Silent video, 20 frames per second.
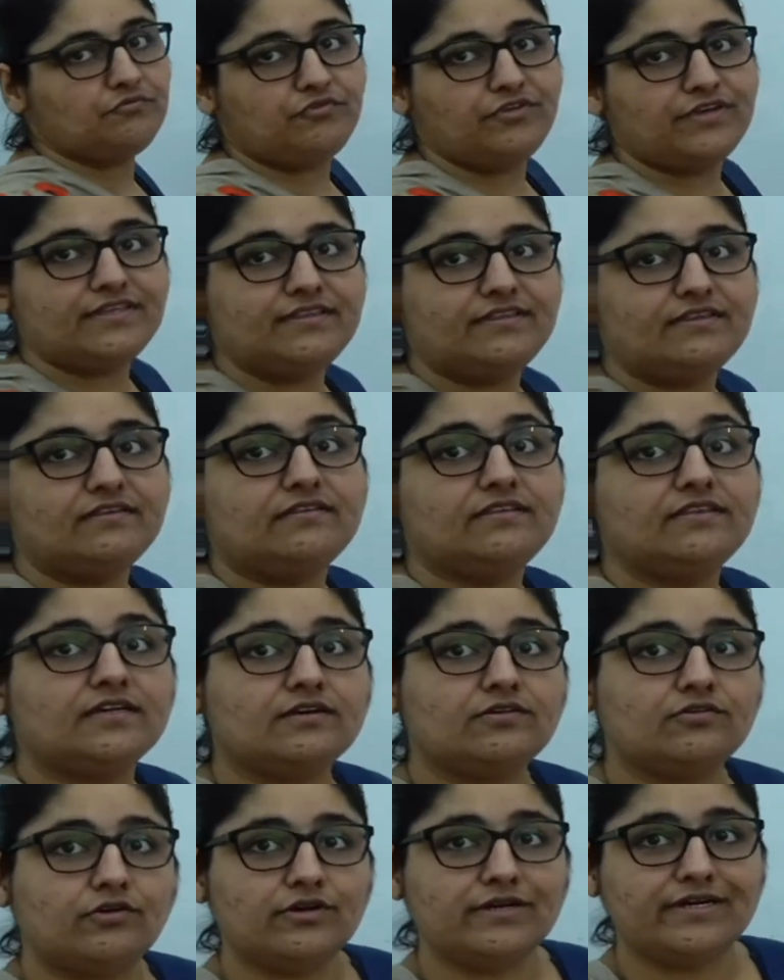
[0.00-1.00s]
with the
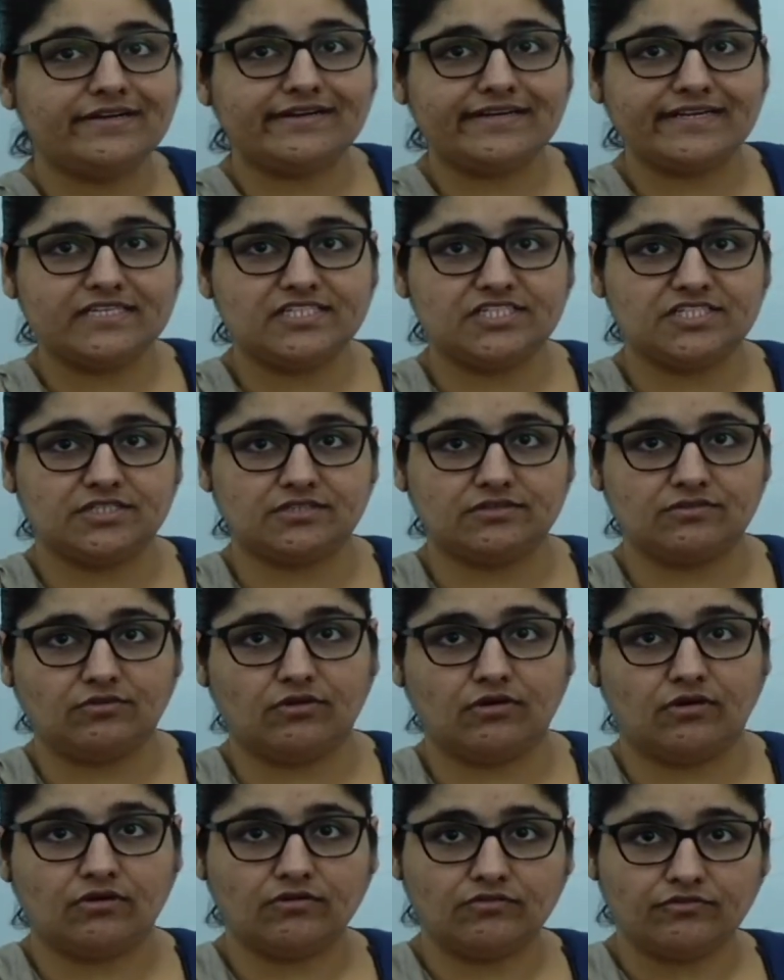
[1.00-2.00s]
contraction
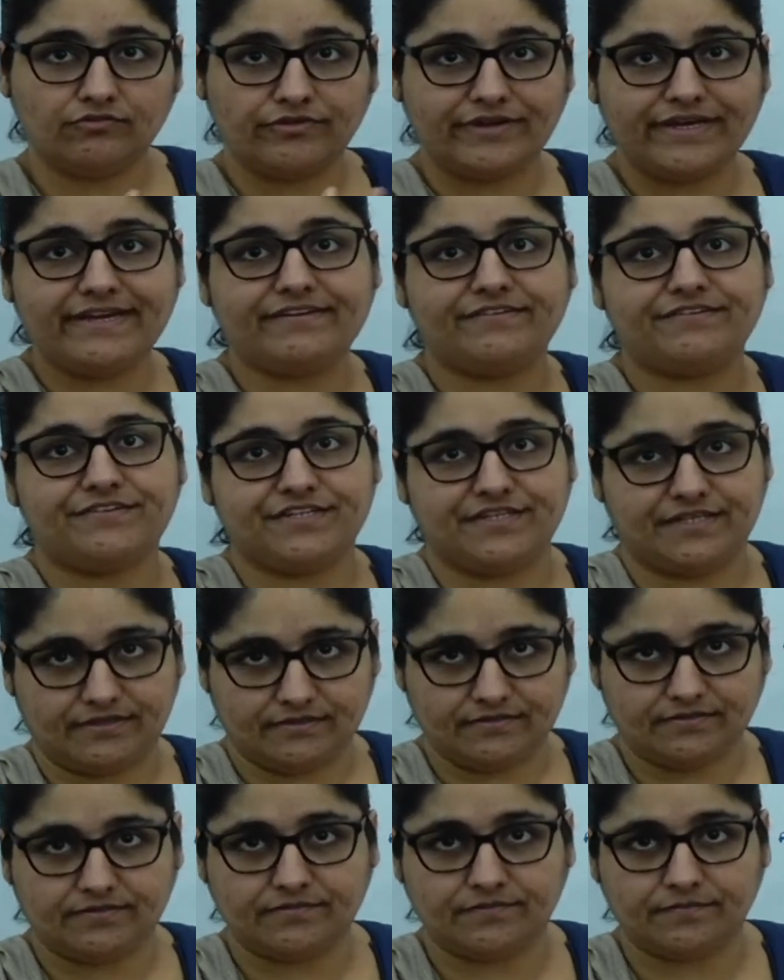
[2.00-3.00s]
of atria,
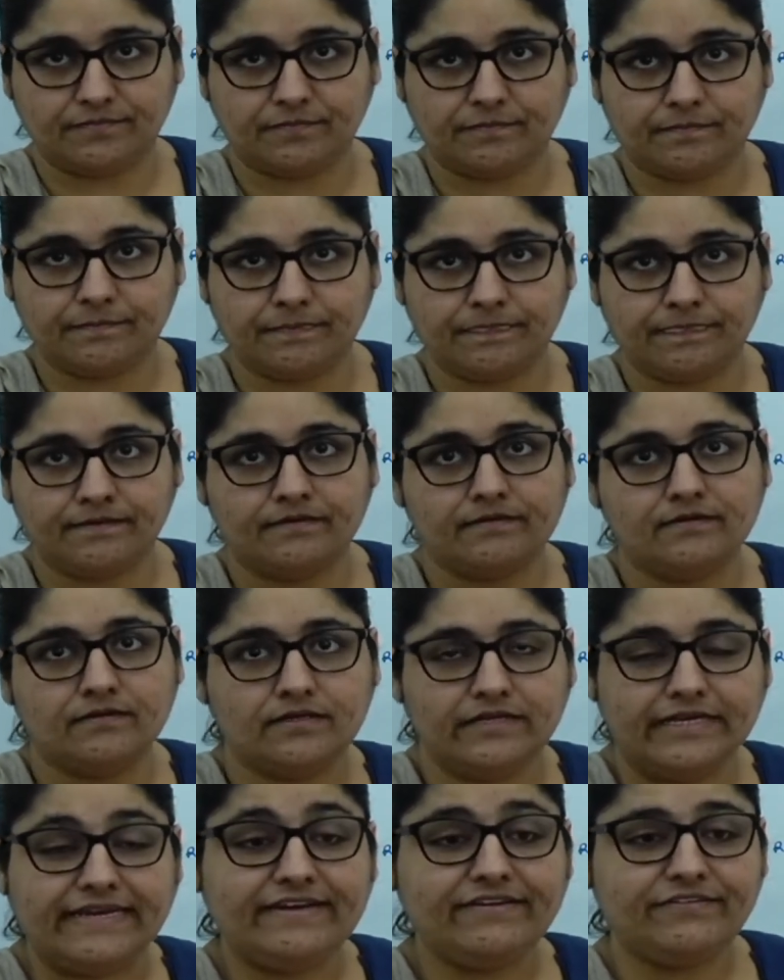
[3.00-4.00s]

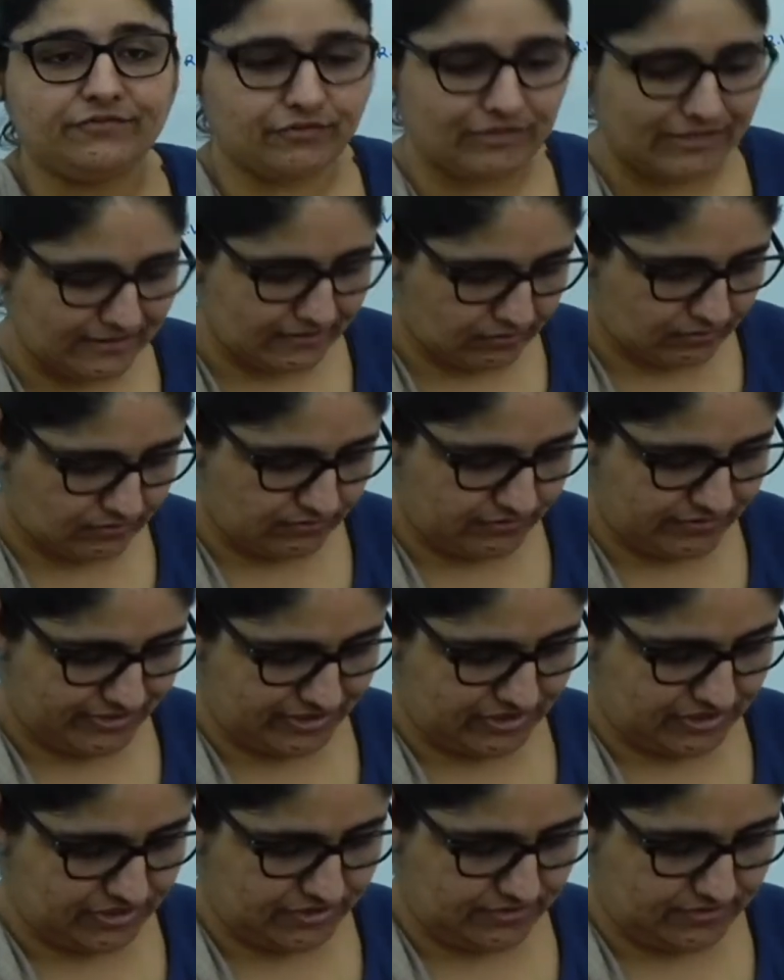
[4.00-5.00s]
atrial
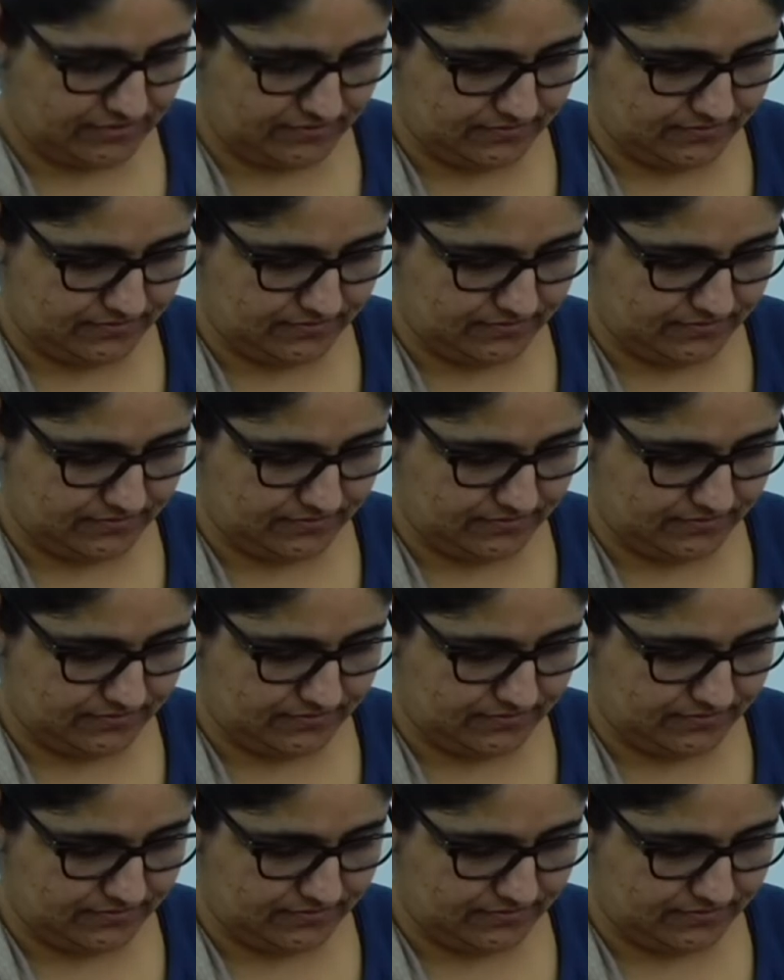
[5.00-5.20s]
contraction.